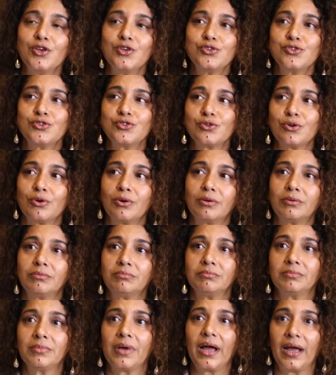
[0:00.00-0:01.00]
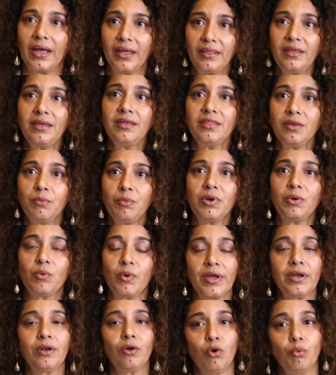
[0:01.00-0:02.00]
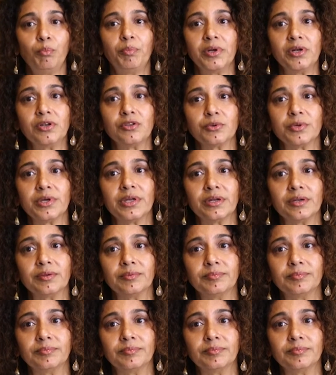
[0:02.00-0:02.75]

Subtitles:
So I think they were quite open to it.